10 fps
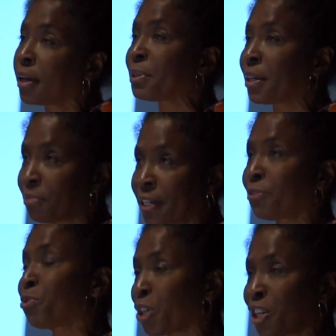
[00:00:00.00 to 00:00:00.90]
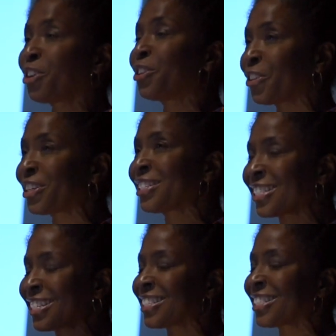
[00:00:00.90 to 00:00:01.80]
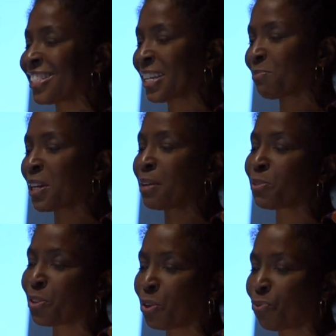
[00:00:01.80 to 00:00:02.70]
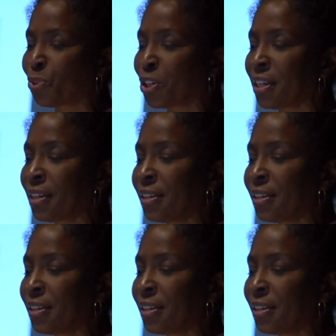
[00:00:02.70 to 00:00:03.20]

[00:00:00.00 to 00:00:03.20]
I mean, I'm kind of working on all these things at the same time, so therefore,